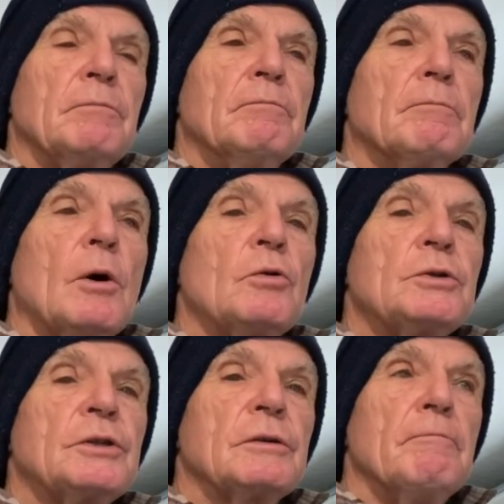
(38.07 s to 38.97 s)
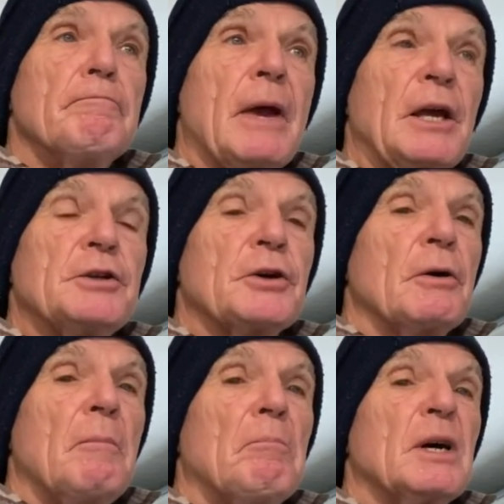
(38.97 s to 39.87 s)
most
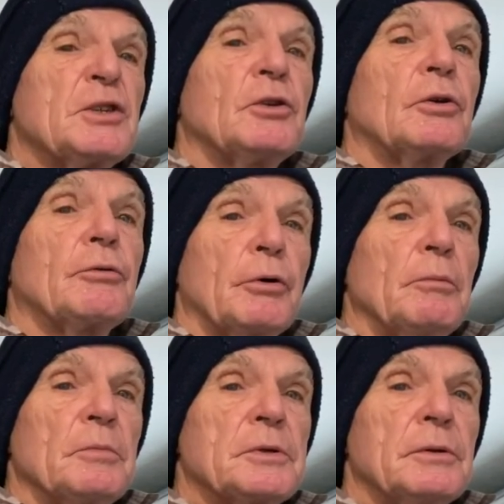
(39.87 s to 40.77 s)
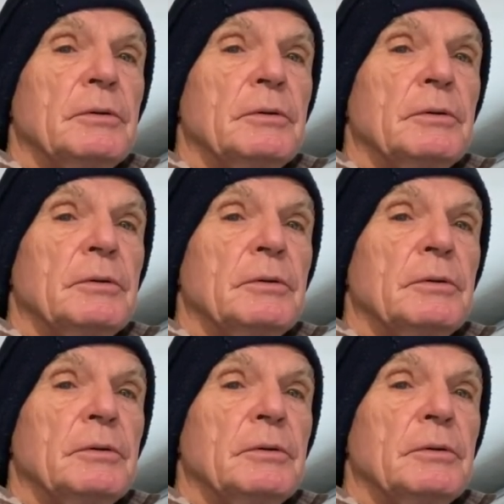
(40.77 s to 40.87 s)
major muscle groups.